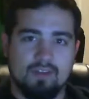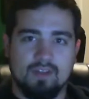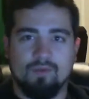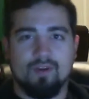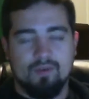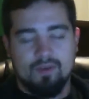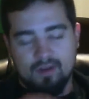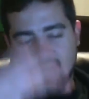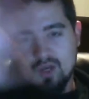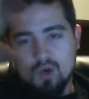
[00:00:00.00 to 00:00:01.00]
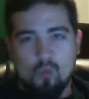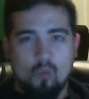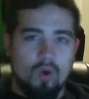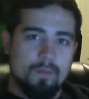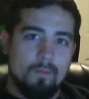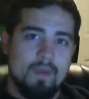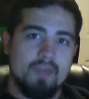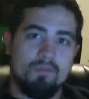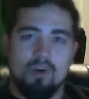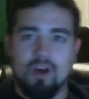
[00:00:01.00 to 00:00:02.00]
I want one
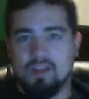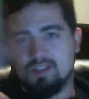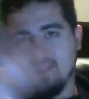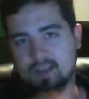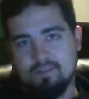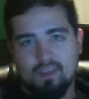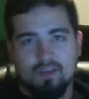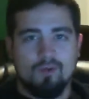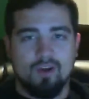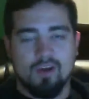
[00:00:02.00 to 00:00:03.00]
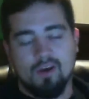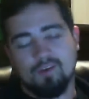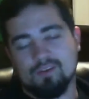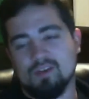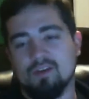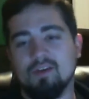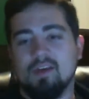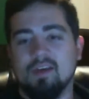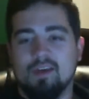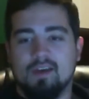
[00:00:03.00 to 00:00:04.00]
big brain telling everything where to go. So
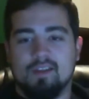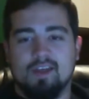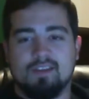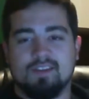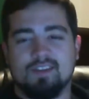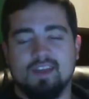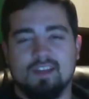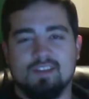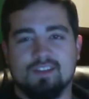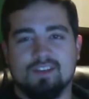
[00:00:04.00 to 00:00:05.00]
that's